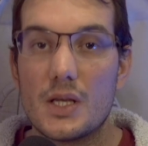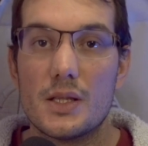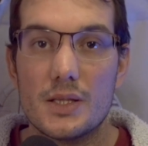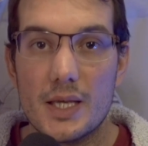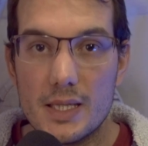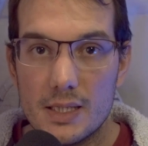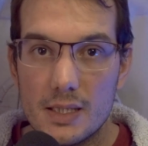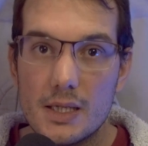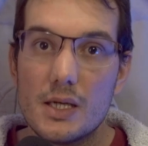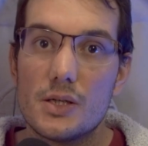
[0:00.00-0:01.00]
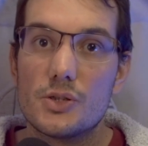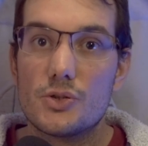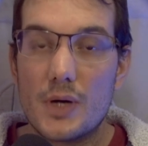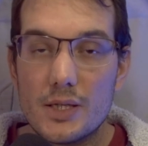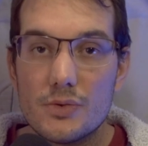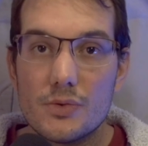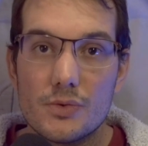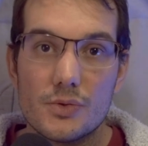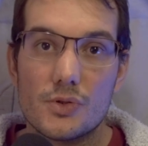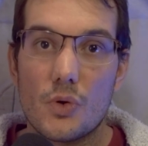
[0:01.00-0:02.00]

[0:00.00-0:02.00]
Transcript: Then try to use